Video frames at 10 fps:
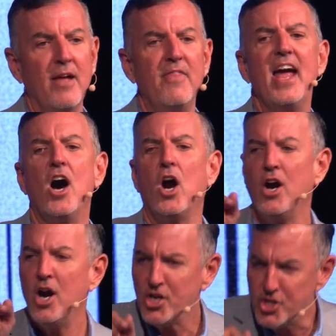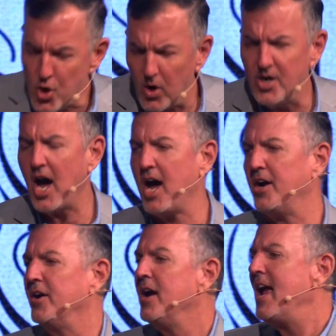They are your
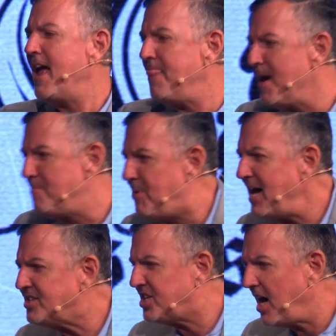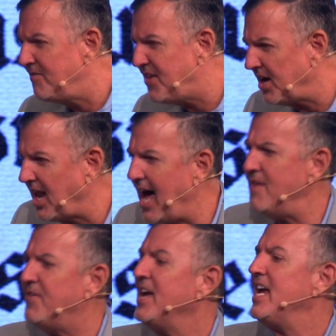daughter, and the best of their
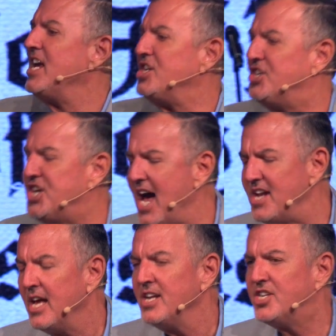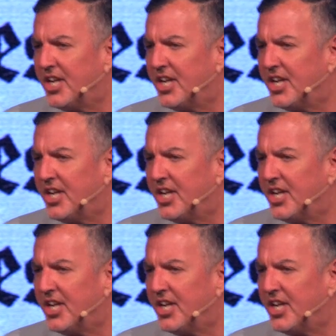life is yet to